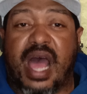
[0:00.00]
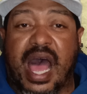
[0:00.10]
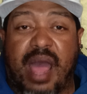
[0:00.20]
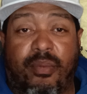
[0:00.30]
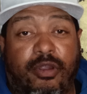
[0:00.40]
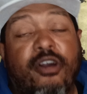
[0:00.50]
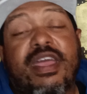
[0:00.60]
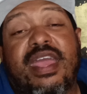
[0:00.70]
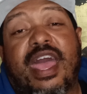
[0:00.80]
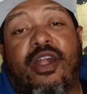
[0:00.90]
I'm
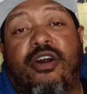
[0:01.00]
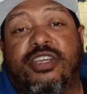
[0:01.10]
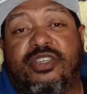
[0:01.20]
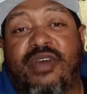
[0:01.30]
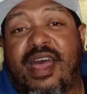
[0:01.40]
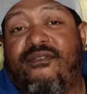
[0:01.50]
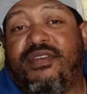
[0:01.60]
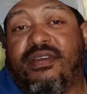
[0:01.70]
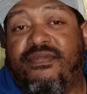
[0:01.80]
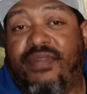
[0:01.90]
looking at also
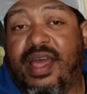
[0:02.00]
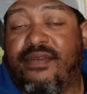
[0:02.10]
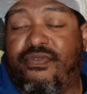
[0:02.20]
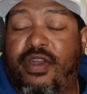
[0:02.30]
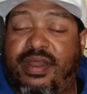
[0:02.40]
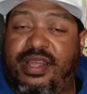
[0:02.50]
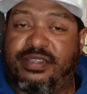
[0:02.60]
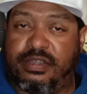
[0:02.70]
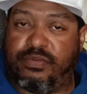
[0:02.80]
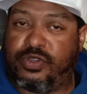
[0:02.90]
having a Flag Friday
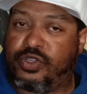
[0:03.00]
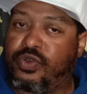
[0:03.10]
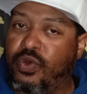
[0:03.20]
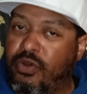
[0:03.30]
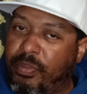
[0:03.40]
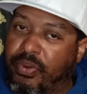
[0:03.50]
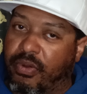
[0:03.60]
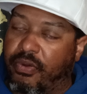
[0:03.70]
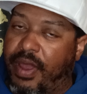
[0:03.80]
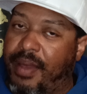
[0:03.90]
summer school
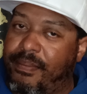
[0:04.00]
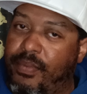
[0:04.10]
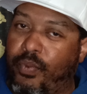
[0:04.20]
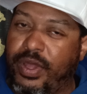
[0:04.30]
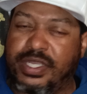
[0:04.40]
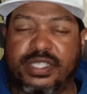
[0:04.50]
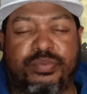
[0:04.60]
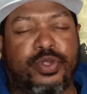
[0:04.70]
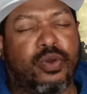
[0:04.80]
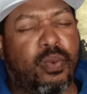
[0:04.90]
program,
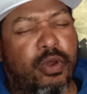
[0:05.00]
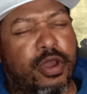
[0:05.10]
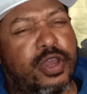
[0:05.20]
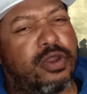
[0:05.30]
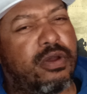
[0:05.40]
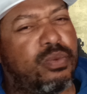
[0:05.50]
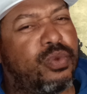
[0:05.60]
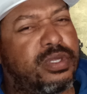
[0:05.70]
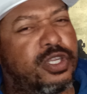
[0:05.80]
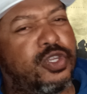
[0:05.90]
which still working on
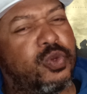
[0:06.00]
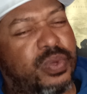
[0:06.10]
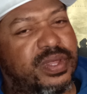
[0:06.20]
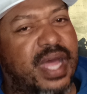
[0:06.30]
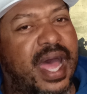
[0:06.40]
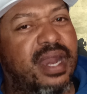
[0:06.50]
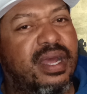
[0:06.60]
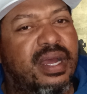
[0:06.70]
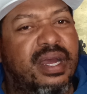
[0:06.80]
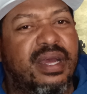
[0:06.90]
what to do with that.
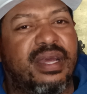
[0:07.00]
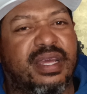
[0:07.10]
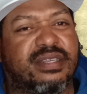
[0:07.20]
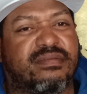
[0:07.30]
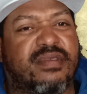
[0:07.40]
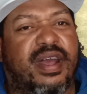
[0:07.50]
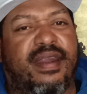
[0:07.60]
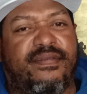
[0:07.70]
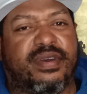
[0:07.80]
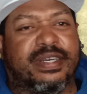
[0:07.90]
It's
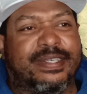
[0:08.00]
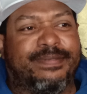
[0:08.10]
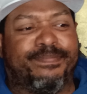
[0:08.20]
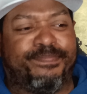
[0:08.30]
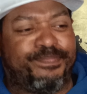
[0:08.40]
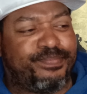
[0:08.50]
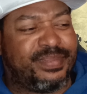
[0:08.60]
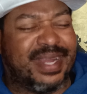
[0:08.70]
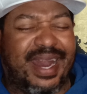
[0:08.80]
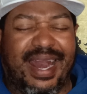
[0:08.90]
kind of a
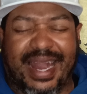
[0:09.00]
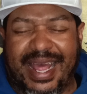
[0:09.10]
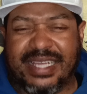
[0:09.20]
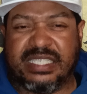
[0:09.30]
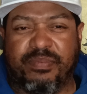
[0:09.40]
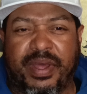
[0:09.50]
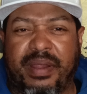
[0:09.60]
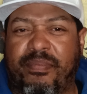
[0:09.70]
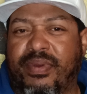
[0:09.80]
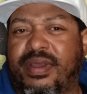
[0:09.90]
not a last
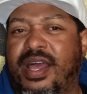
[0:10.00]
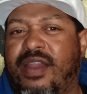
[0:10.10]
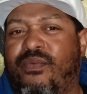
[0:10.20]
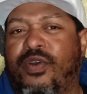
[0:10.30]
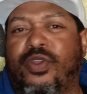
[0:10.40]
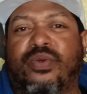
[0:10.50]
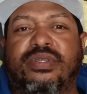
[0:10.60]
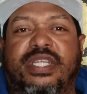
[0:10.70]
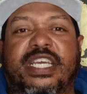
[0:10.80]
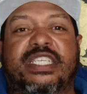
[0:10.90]
minute, but kind of one of
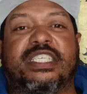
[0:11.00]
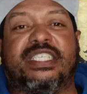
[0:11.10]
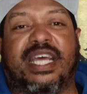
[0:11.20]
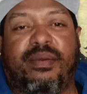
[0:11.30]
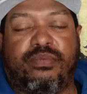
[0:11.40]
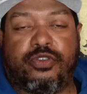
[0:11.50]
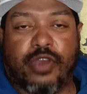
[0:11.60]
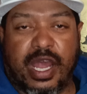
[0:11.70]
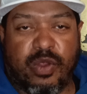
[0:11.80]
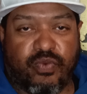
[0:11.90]
those things as I'm
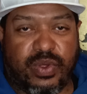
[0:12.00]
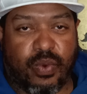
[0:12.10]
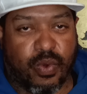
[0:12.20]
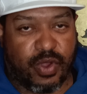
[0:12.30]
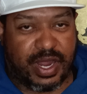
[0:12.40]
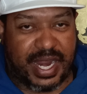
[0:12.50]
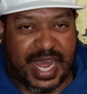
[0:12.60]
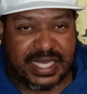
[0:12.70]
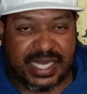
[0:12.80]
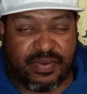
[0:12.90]
trying to
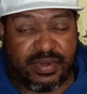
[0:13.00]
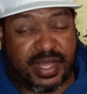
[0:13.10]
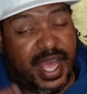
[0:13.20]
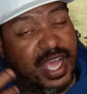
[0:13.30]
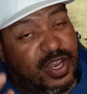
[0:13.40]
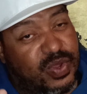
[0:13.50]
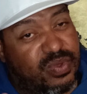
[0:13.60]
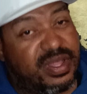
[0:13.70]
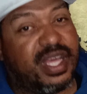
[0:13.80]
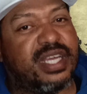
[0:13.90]
reorganize everything and
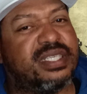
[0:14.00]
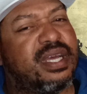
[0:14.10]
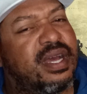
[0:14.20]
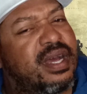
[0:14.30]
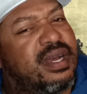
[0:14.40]
do things.